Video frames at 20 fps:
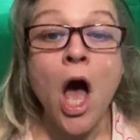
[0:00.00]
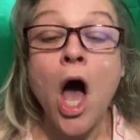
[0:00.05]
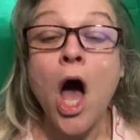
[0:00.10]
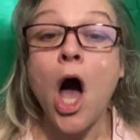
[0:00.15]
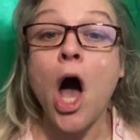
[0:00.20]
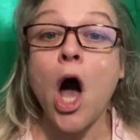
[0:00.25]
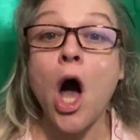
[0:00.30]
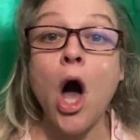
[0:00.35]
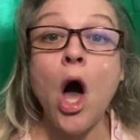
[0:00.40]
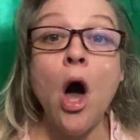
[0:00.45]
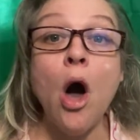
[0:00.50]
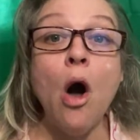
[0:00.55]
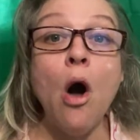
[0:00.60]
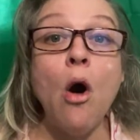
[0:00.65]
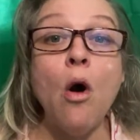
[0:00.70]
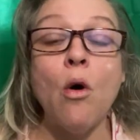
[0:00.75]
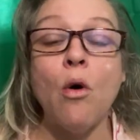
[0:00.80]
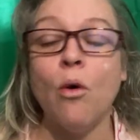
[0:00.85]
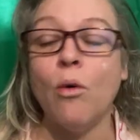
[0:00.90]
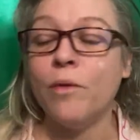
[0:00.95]

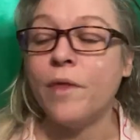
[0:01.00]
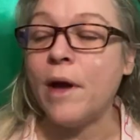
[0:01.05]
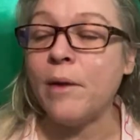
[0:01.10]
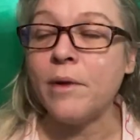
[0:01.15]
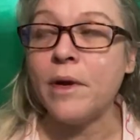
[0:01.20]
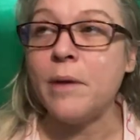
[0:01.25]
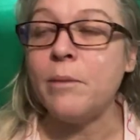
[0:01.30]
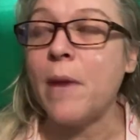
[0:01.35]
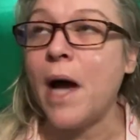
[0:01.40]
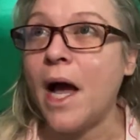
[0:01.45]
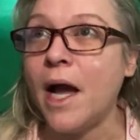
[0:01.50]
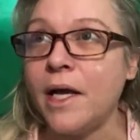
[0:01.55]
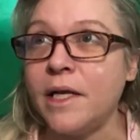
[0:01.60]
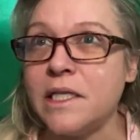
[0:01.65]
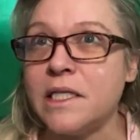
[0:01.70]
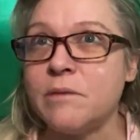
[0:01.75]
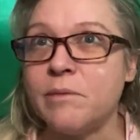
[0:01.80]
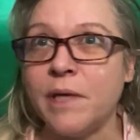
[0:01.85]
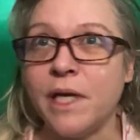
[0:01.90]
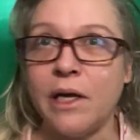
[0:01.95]
Oh, that
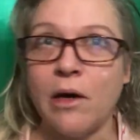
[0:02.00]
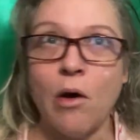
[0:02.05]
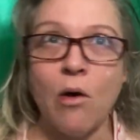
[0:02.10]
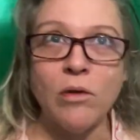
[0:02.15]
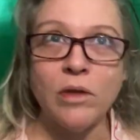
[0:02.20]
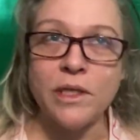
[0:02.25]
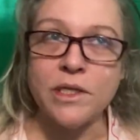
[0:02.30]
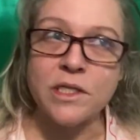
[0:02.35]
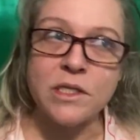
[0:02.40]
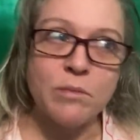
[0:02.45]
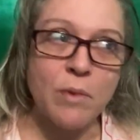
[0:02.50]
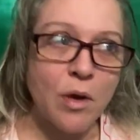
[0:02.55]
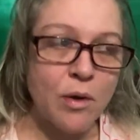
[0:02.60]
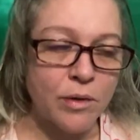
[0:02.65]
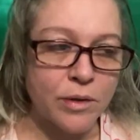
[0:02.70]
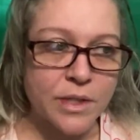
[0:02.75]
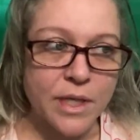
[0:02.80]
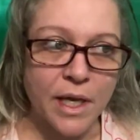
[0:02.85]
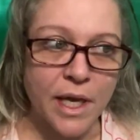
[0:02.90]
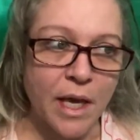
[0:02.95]
reminds me. Holy
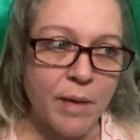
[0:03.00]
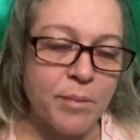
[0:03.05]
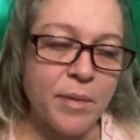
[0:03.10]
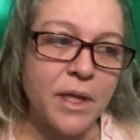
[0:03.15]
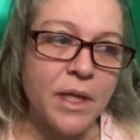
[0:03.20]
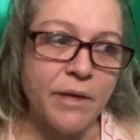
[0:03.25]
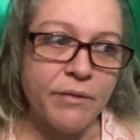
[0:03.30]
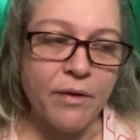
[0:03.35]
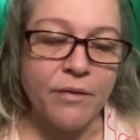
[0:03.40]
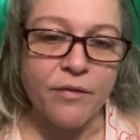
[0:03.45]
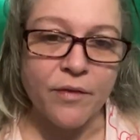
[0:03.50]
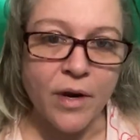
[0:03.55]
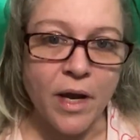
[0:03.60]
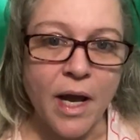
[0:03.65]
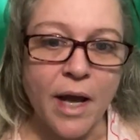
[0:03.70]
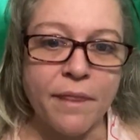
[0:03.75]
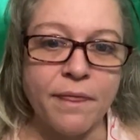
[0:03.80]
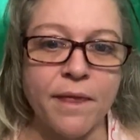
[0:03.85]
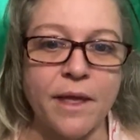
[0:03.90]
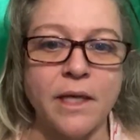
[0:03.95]
smokes! I can't believe I
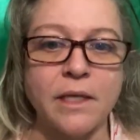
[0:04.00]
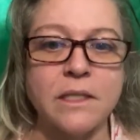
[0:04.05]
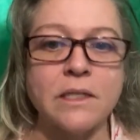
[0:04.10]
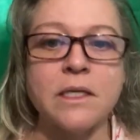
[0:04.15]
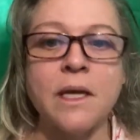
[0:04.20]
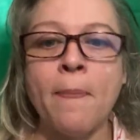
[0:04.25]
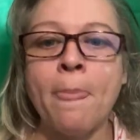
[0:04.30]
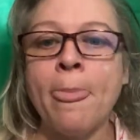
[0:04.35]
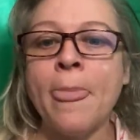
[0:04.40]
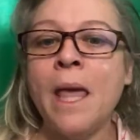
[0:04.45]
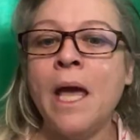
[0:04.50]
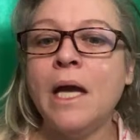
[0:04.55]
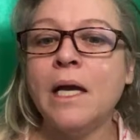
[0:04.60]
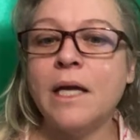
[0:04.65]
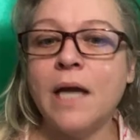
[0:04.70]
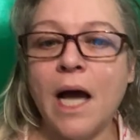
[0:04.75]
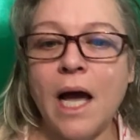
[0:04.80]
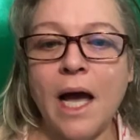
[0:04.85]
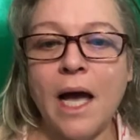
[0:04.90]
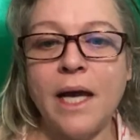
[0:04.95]
forgot this,
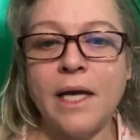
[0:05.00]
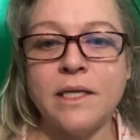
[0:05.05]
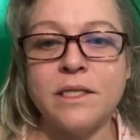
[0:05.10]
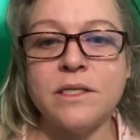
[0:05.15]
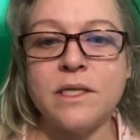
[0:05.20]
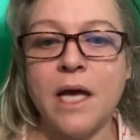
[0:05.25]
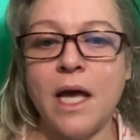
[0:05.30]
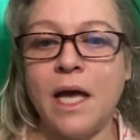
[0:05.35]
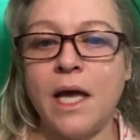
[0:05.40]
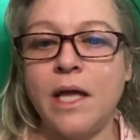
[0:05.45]
guys.